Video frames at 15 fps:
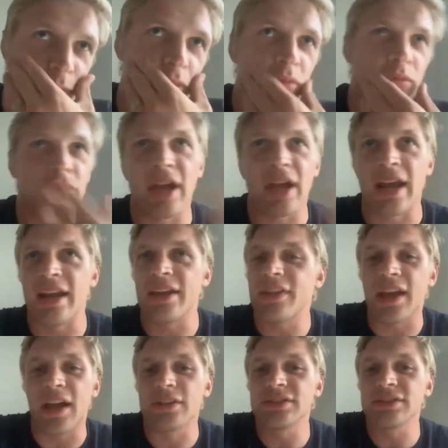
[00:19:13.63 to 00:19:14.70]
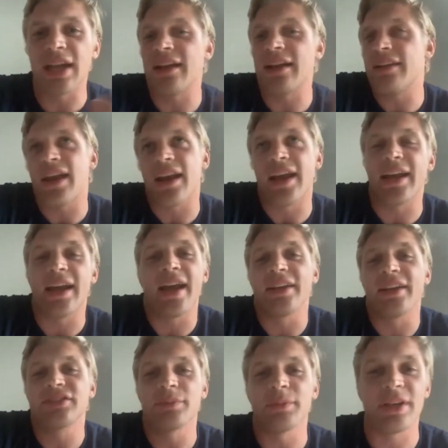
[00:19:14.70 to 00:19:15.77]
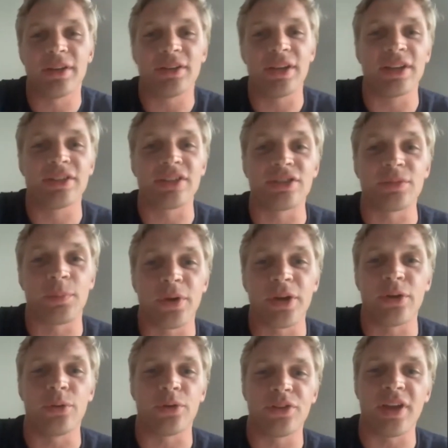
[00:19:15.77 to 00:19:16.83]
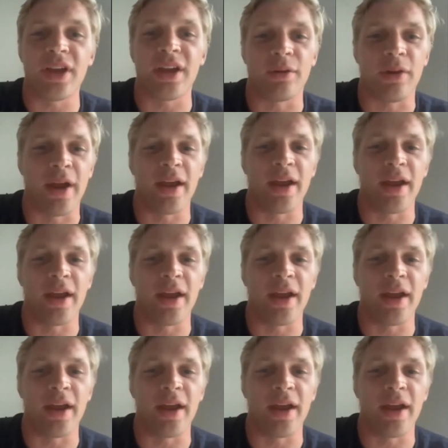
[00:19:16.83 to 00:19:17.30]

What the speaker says: anything else to add to that? I guess. I mean, it's a pretty cool thing, right?